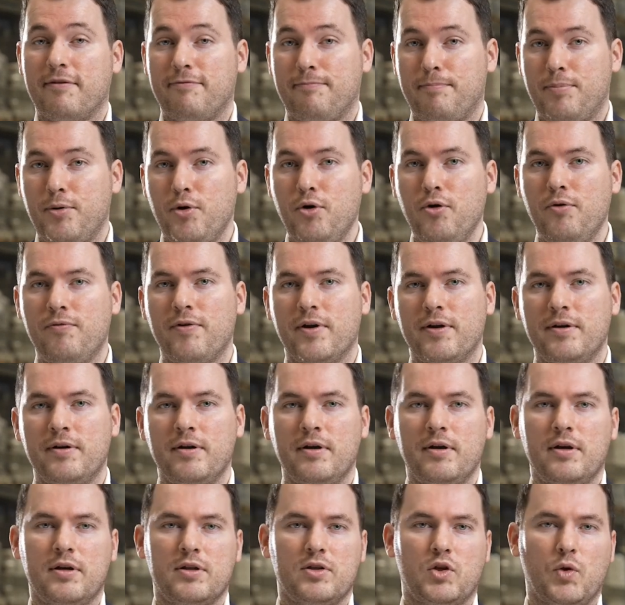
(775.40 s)
have proven
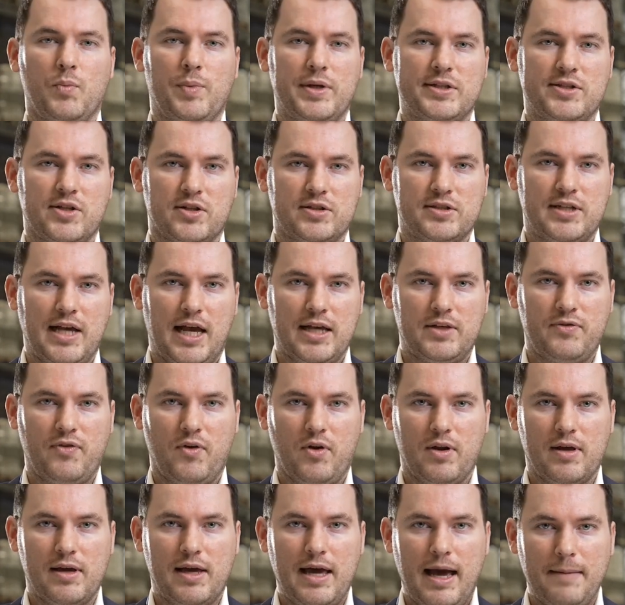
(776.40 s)
to be
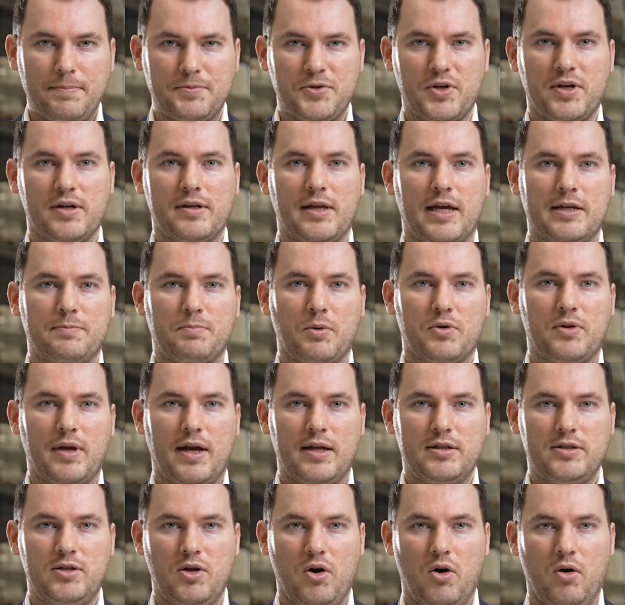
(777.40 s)
successful in capturing this
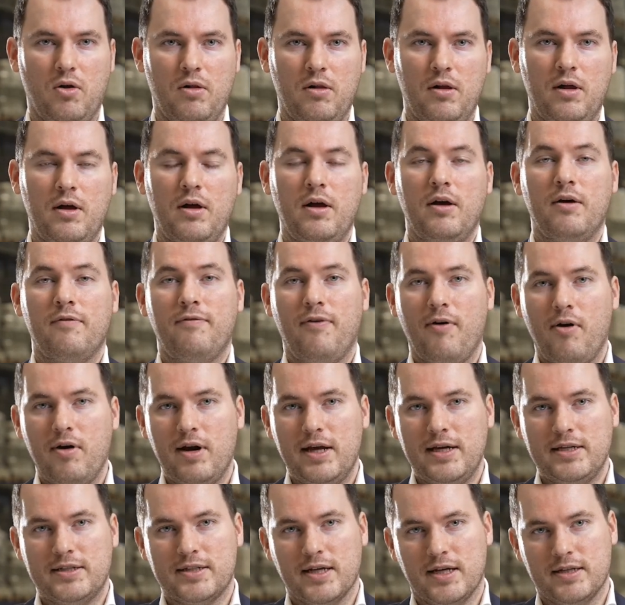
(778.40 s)
potential for
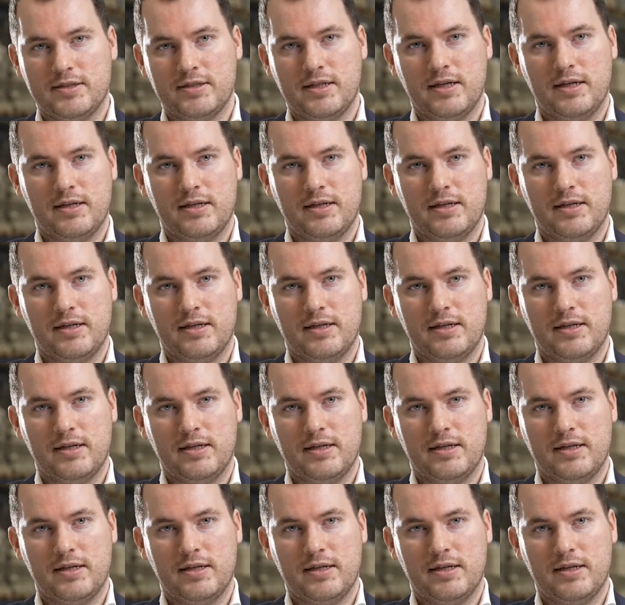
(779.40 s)
leases